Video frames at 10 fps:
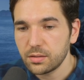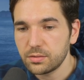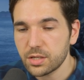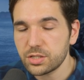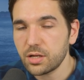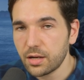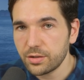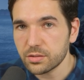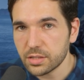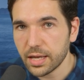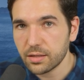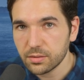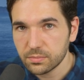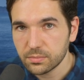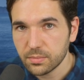does she not
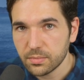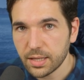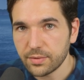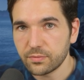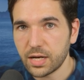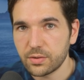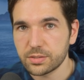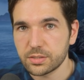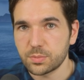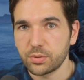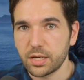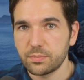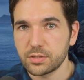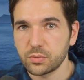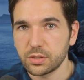understand that viruses spread
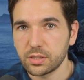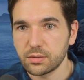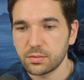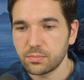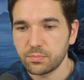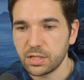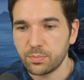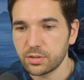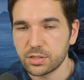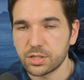between people in